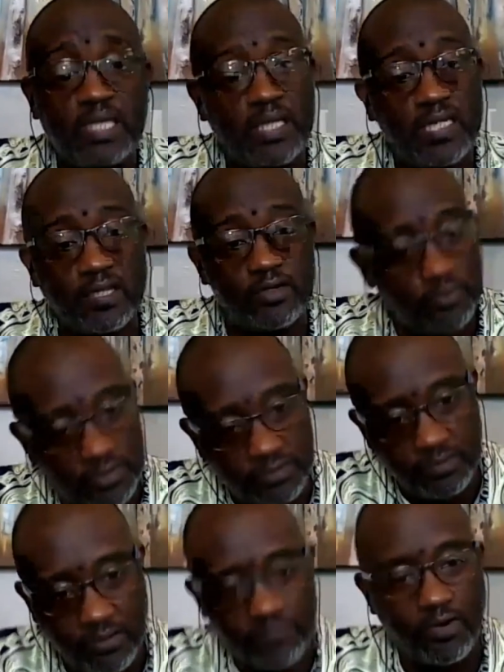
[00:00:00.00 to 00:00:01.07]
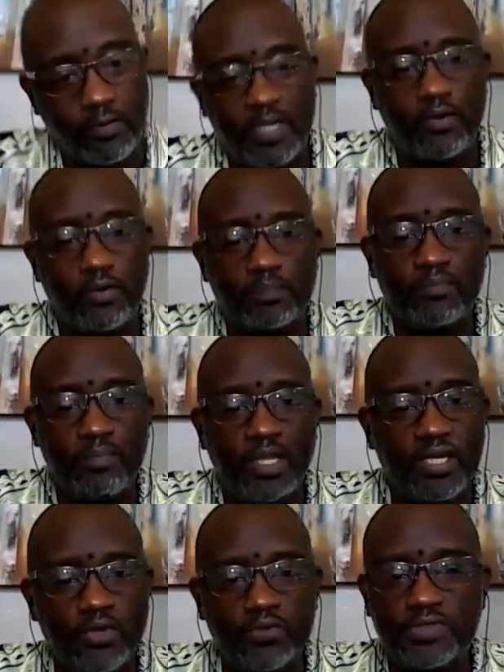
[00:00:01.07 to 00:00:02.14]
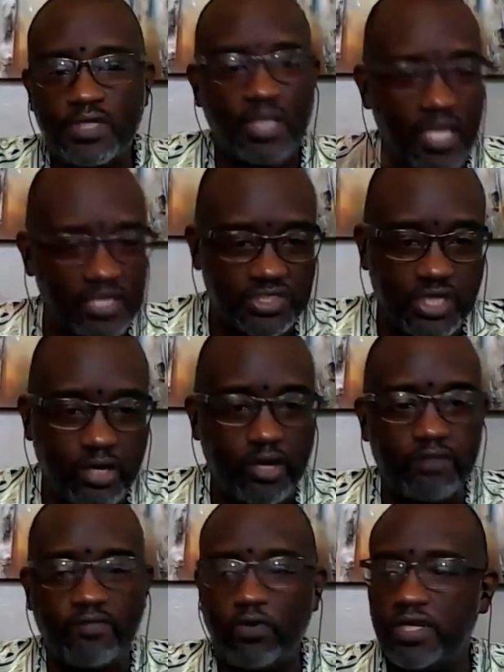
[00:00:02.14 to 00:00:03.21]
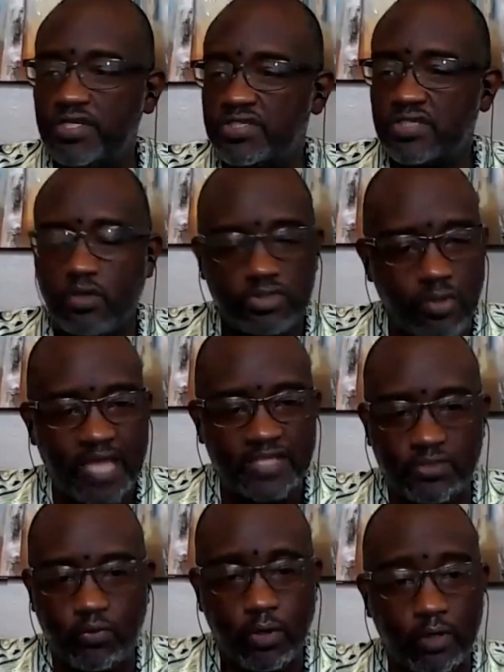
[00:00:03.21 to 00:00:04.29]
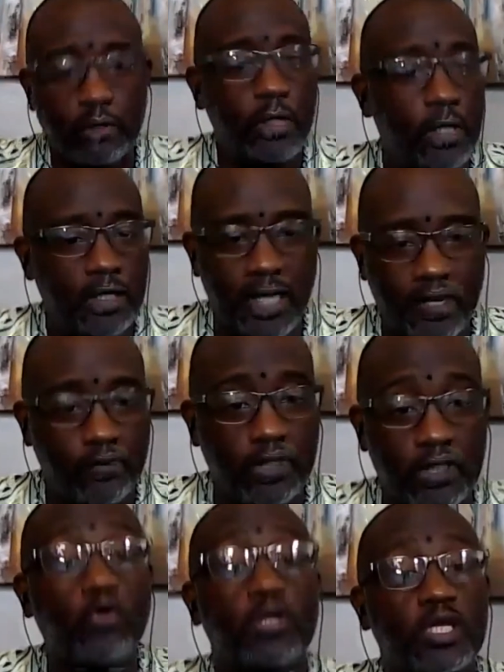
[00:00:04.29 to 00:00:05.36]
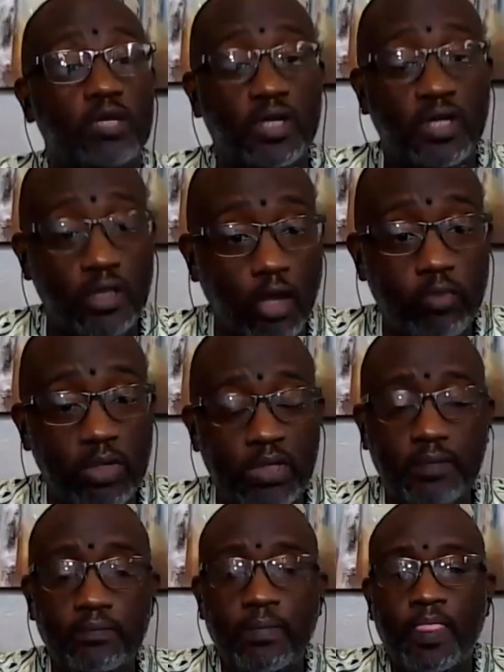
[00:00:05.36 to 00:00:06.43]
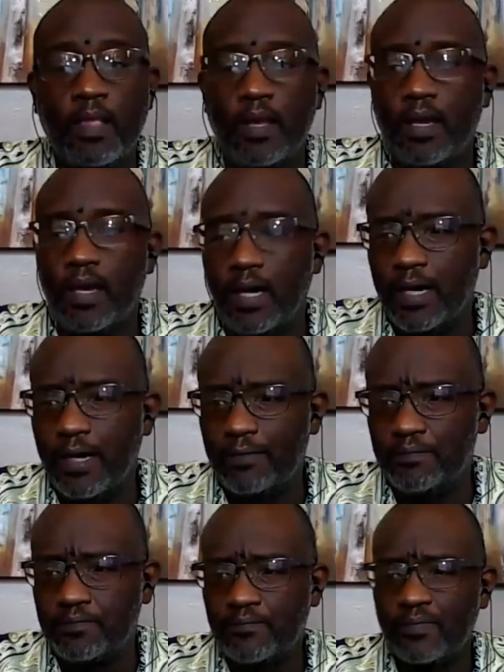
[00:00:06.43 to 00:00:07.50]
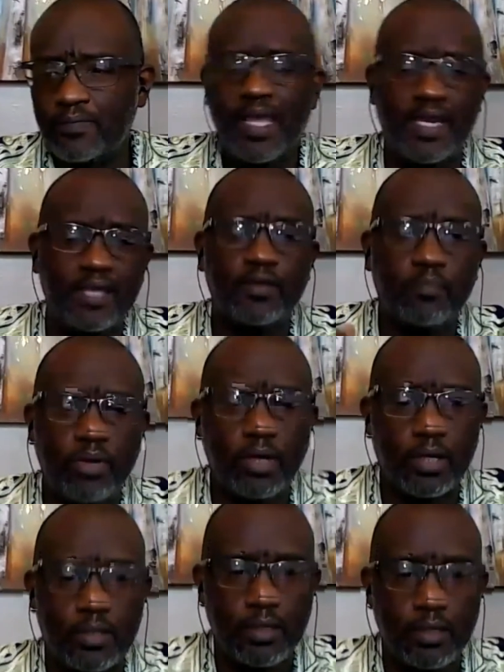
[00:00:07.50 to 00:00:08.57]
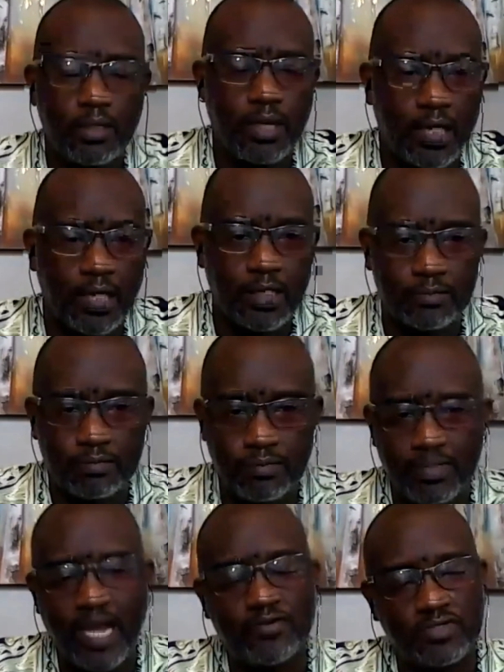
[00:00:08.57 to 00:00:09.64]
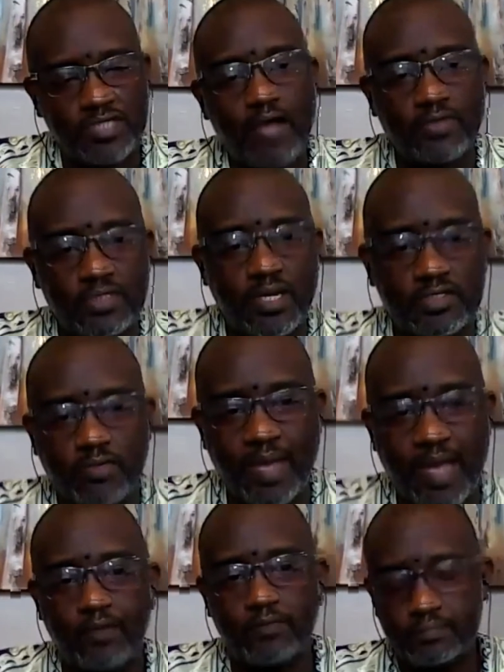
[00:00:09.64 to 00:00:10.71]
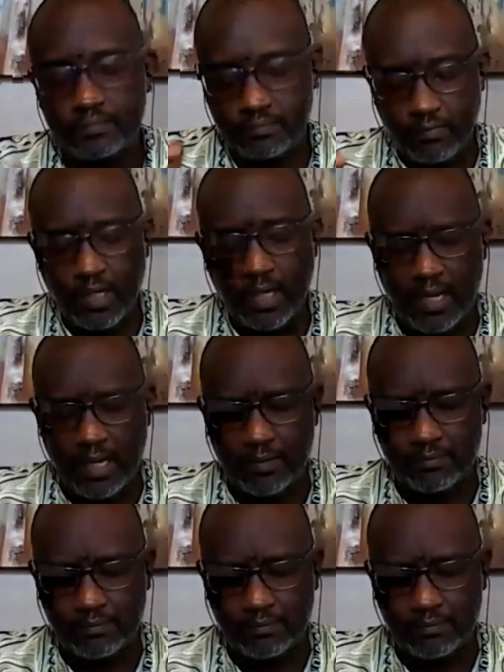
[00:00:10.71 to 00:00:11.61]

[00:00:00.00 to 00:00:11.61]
Congressman Mickey Leland, who's from here in Houston, legendary for his social action work, not only locally but globally. And in the book, Dr. Talton talks about